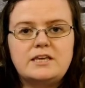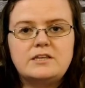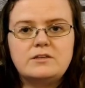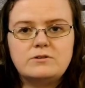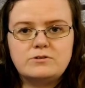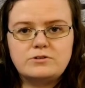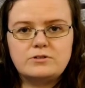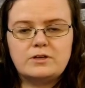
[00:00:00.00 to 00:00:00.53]

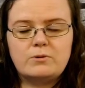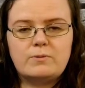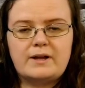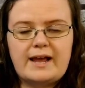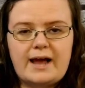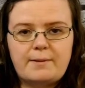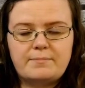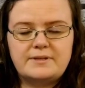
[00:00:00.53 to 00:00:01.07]
usually
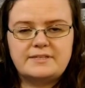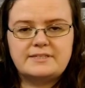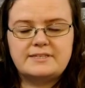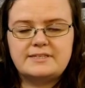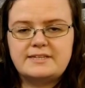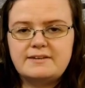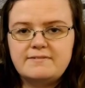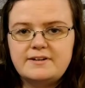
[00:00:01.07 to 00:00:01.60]
what happens
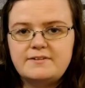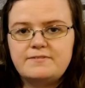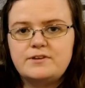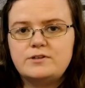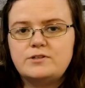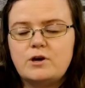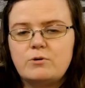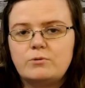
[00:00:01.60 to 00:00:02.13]
is even if
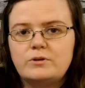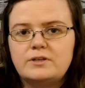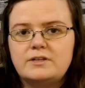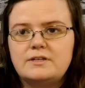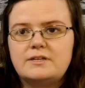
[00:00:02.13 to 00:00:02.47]
you don't